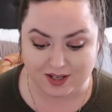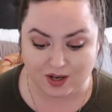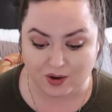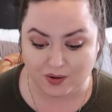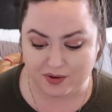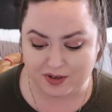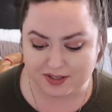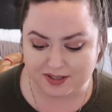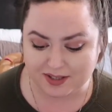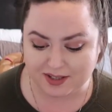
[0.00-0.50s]

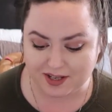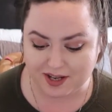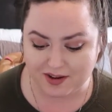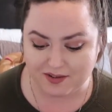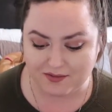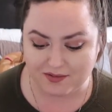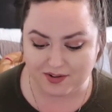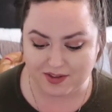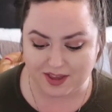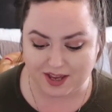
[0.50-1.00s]
always looking
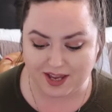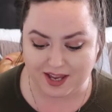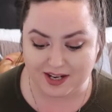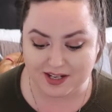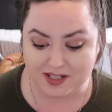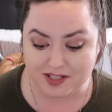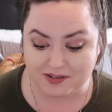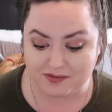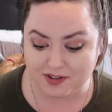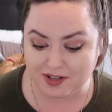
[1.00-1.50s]
for the
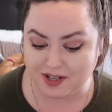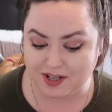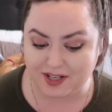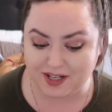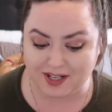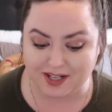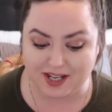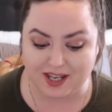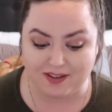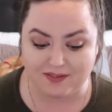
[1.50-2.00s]
hint of good in